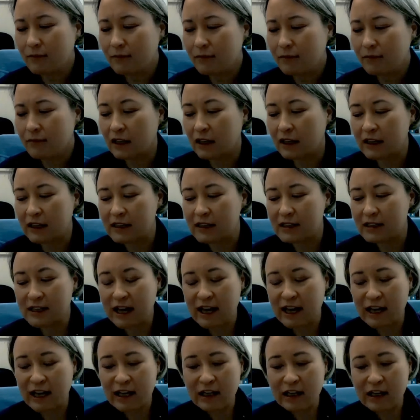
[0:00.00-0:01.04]
I'd
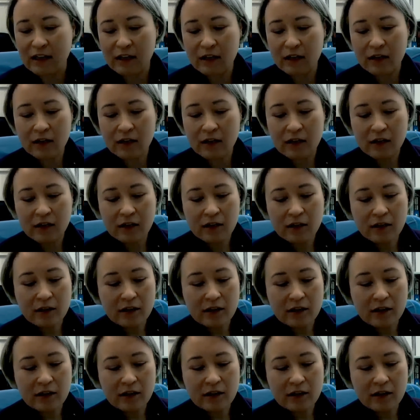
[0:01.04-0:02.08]
say,
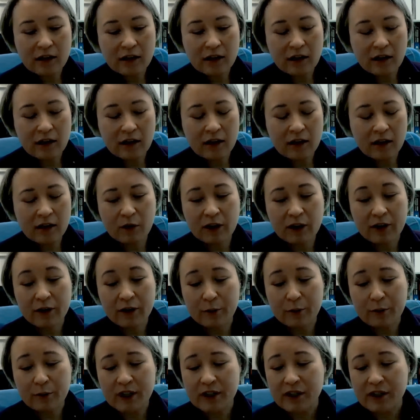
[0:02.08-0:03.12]
one other
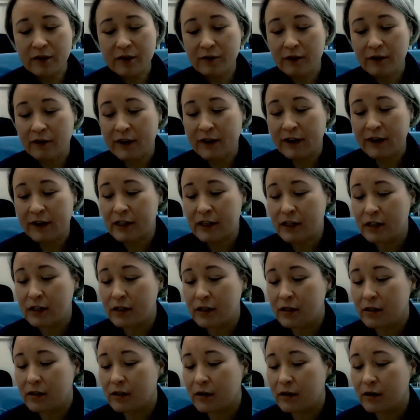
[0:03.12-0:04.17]
piece of advice.
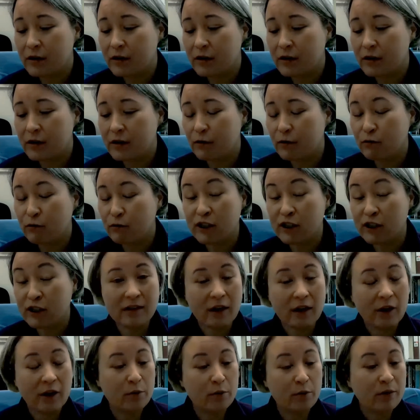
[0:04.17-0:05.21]
Respect
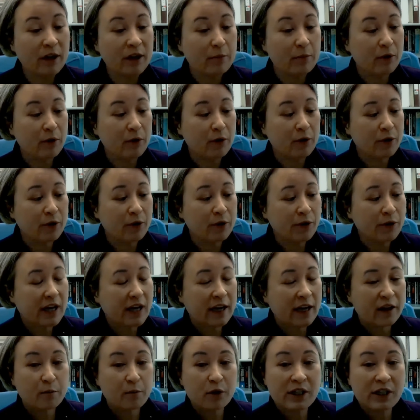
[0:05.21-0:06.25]
other people's
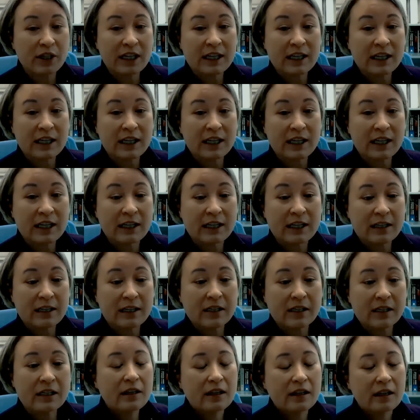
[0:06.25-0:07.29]
expertise
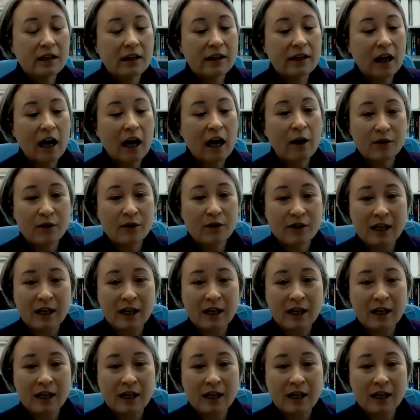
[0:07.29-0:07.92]
outside